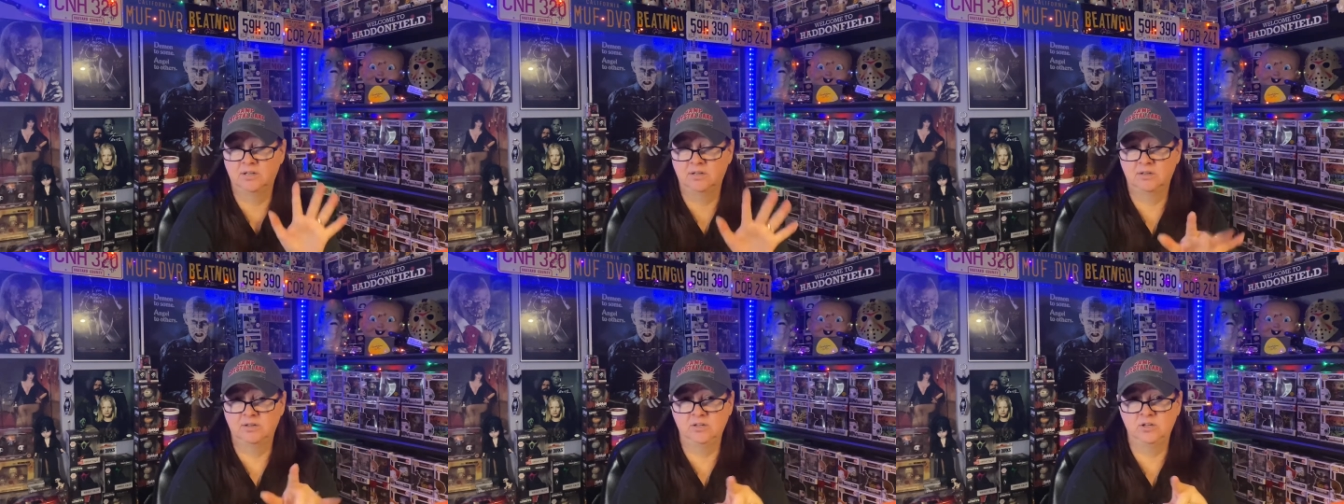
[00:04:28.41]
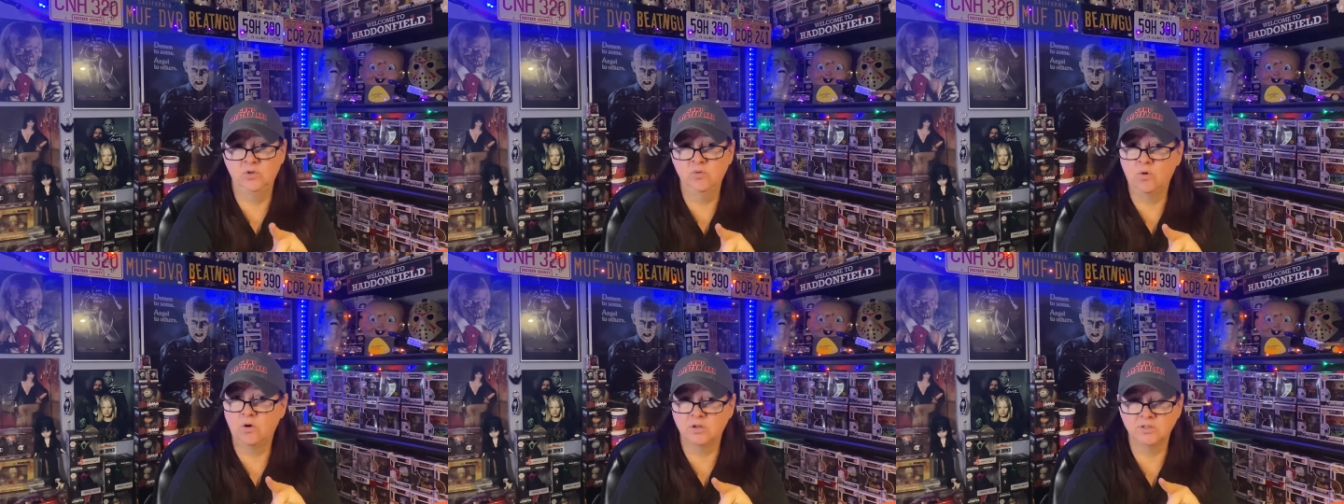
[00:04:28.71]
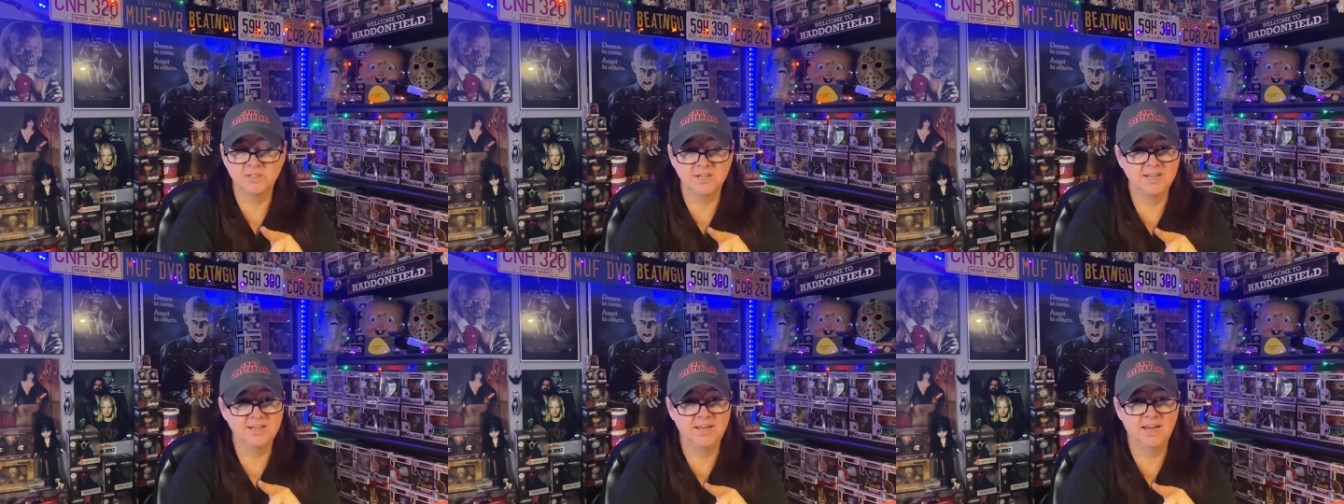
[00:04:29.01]
You all
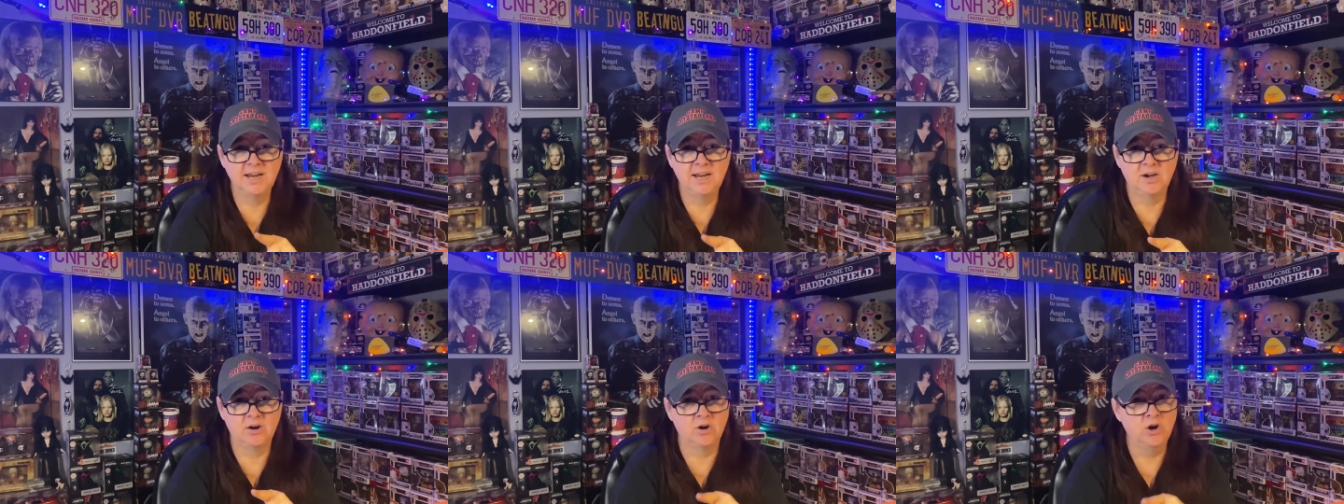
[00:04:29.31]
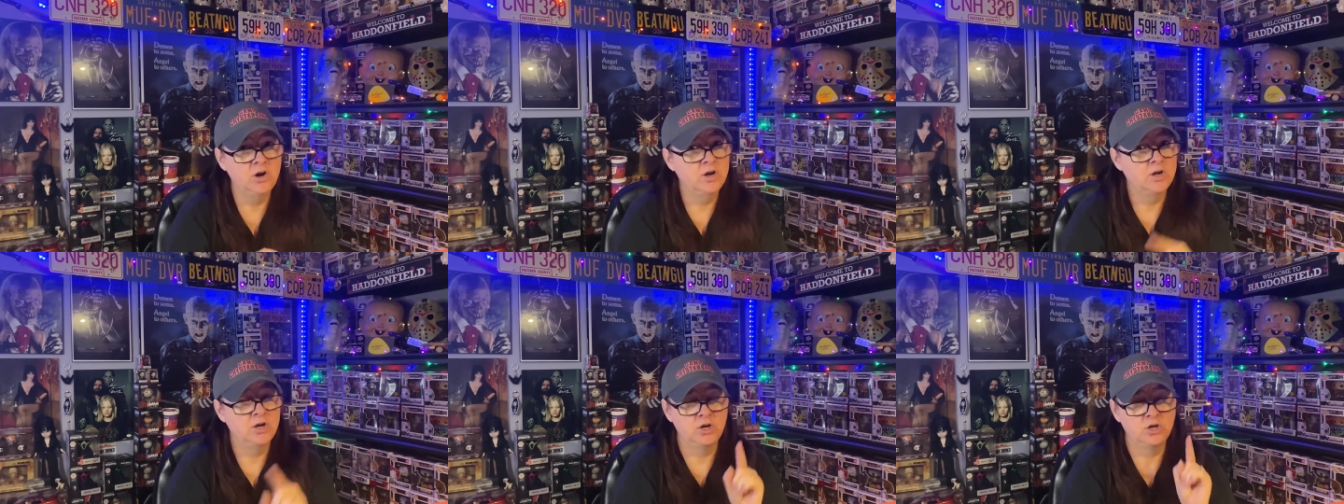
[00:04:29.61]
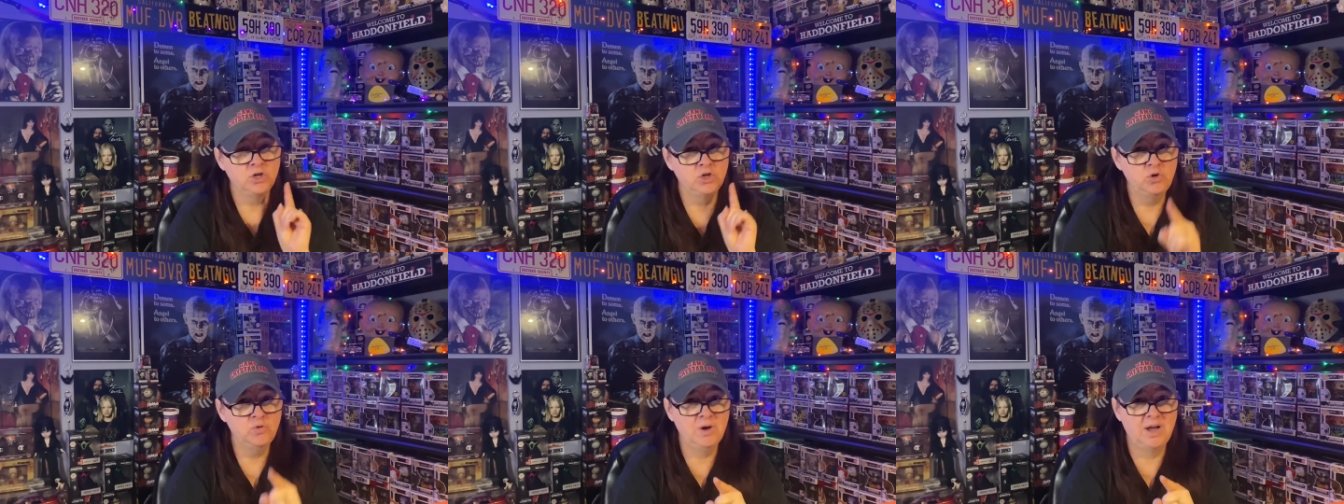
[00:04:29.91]
take care.
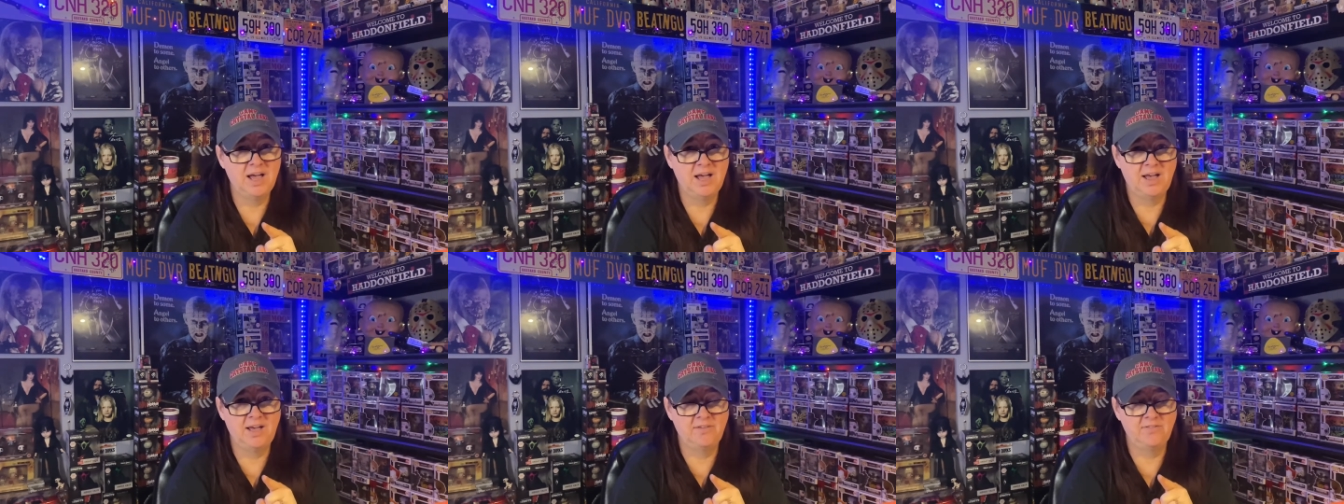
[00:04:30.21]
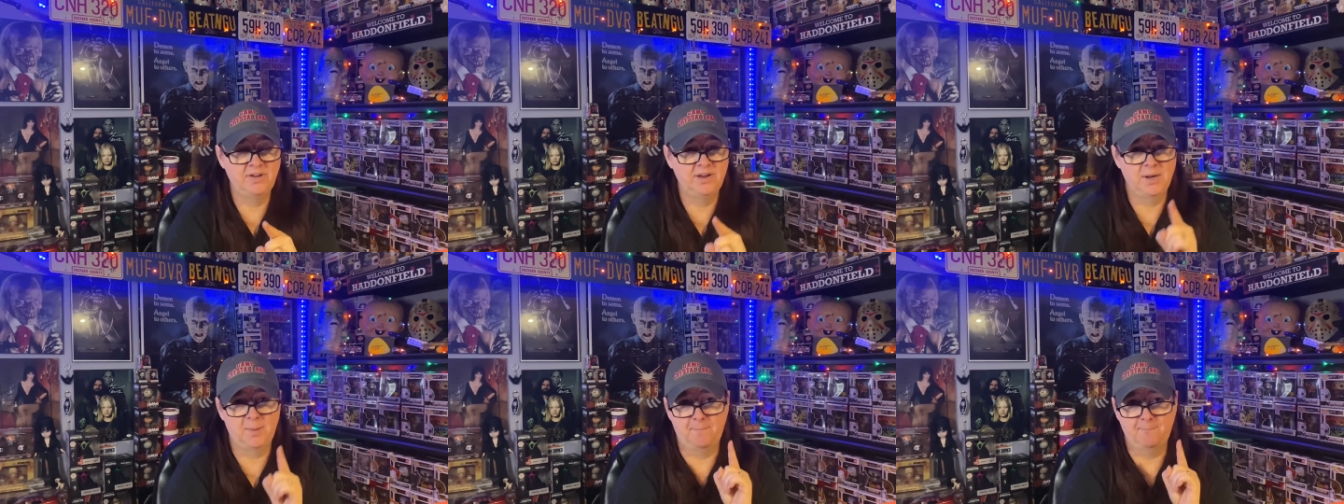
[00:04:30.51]
You have an